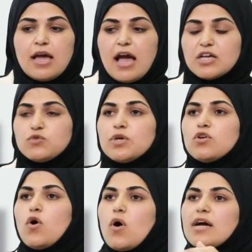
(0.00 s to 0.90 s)
as we
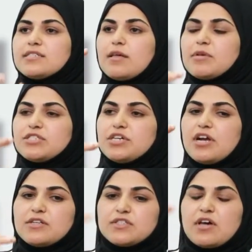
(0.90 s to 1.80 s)
know, as the
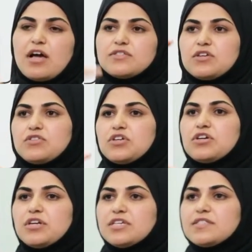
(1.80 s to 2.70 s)
material size it
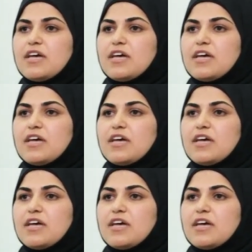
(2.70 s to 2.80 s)
decreases,